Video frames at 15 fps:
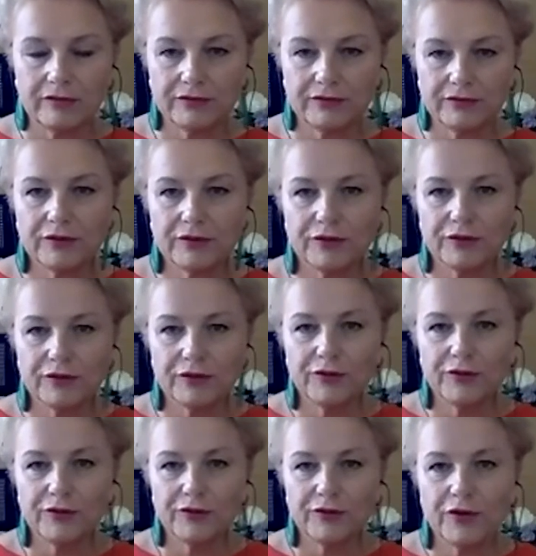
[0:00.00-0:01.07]
you should
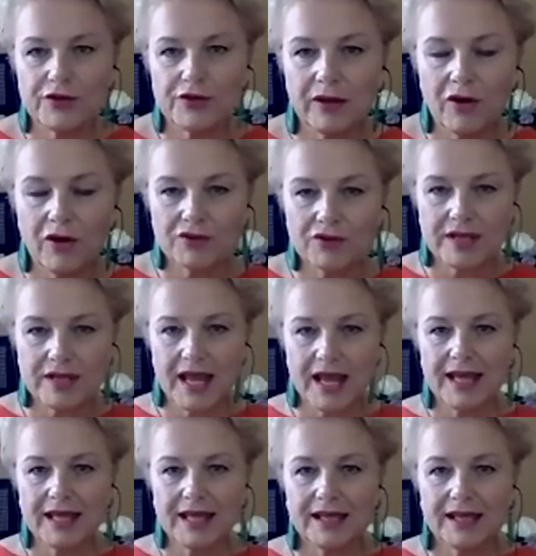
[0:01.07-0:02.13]
put always
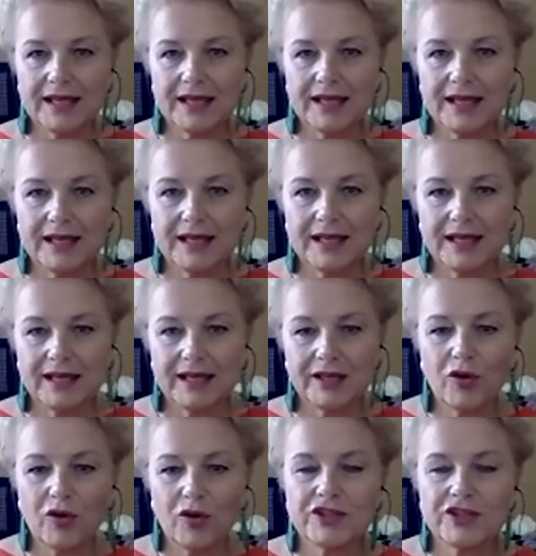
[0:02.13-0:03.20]
yourself first,
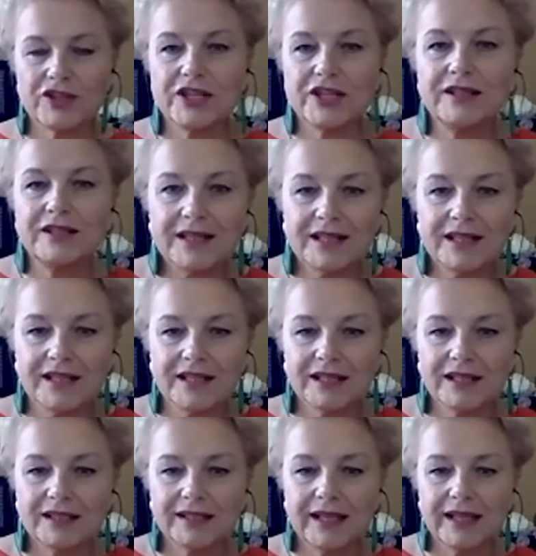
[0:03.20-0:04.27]
because
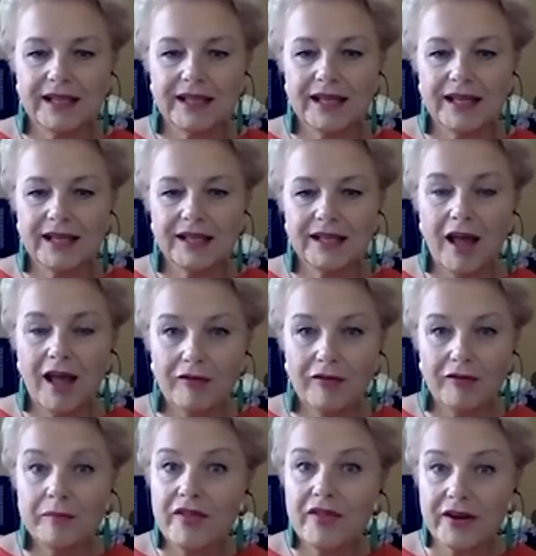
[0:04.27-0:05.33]
your
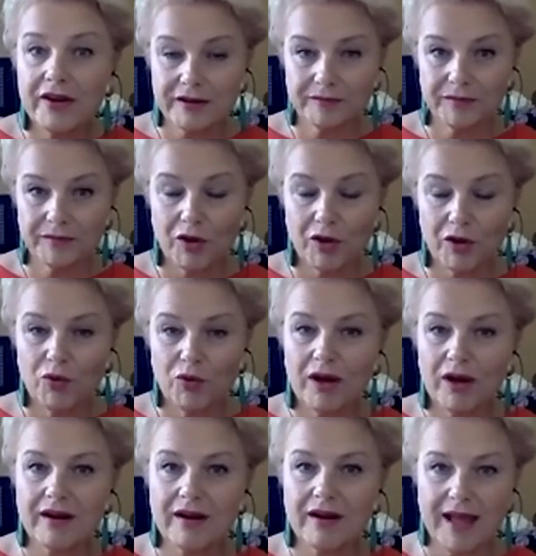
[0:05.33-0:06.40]
children, they love
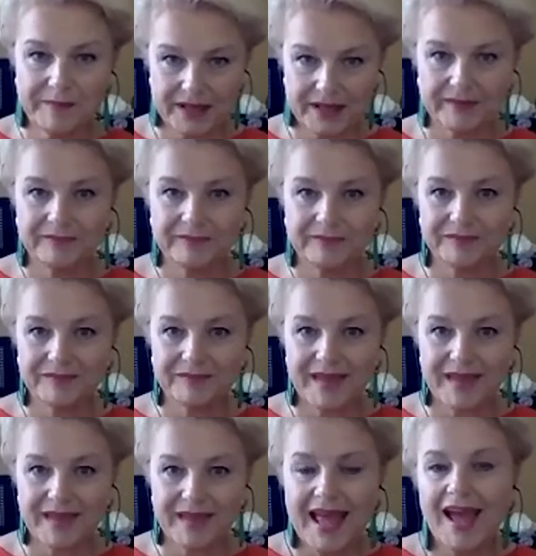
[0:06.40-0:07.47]
mother who are
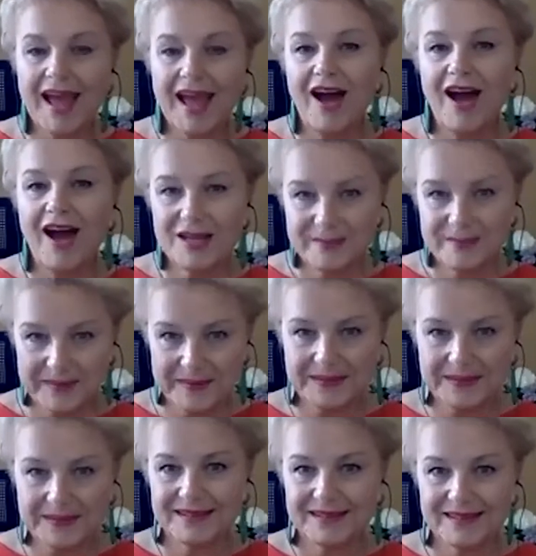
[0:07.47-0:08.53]
happy,
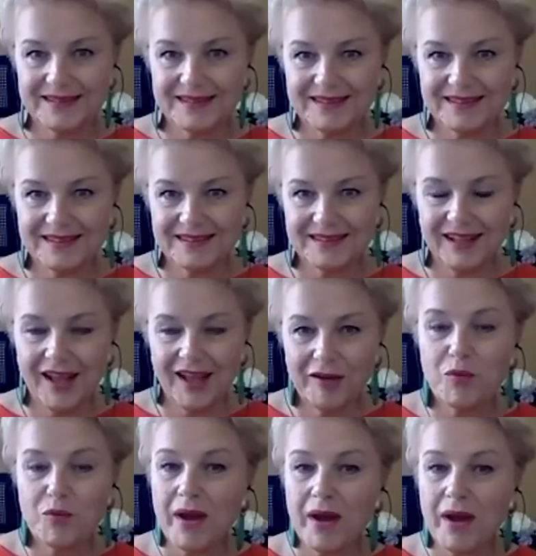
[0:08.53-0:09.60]
husband
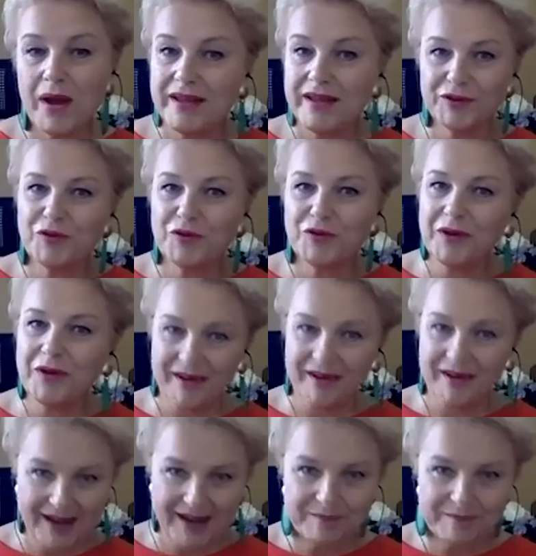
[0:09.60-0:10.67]
love wife
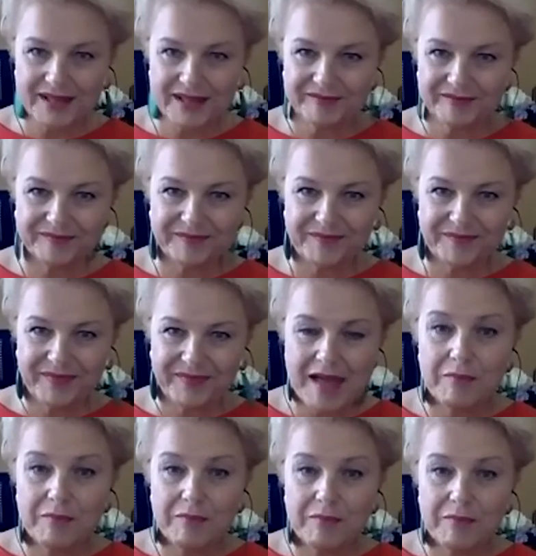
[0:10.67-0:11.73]
who are happy,
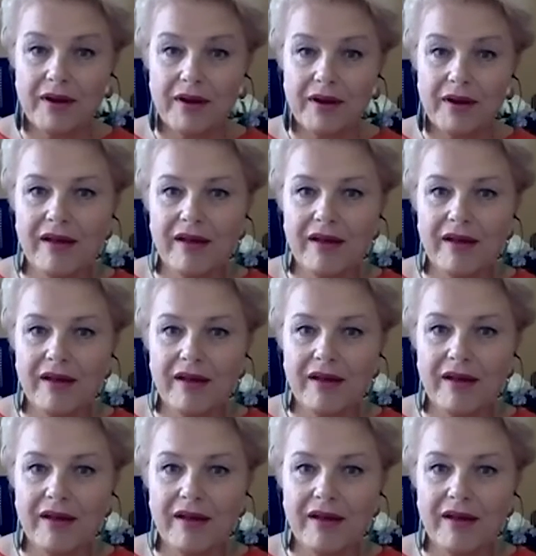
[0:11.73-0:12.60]
brother